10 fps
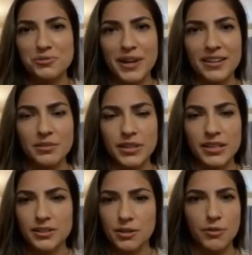
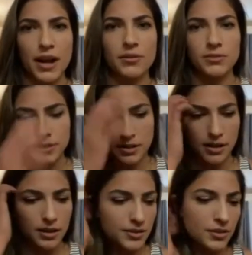randomly around
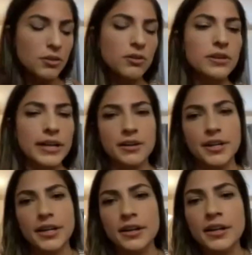uh, the local
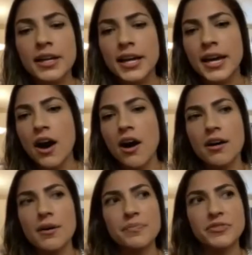area
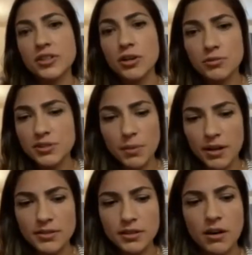um, to go
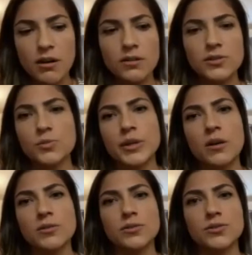respond to calls. We
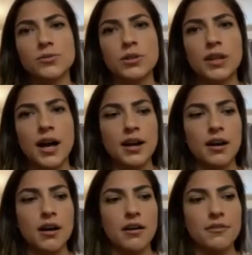also do a lot
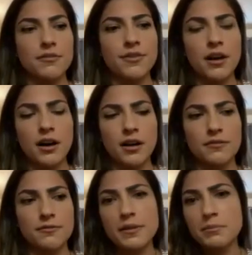of uh,
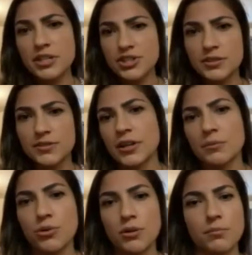VIP missions, very
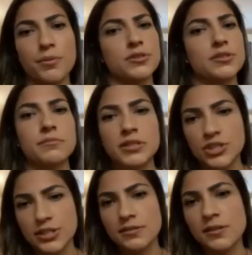important person
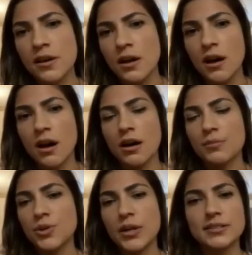missions. Um,
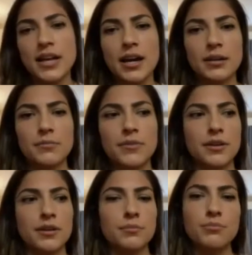so anytime
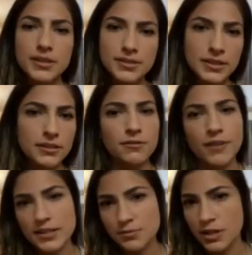the president or
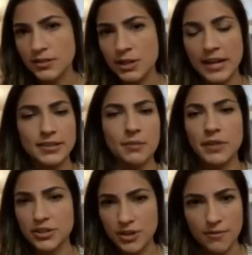vice president, anytime
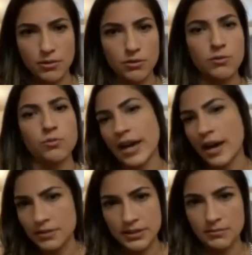they travel, we
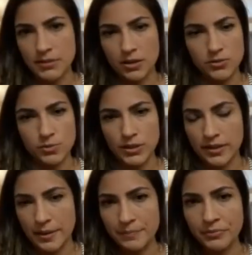have a team that goes mm-hmm. with
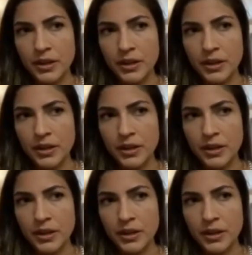them.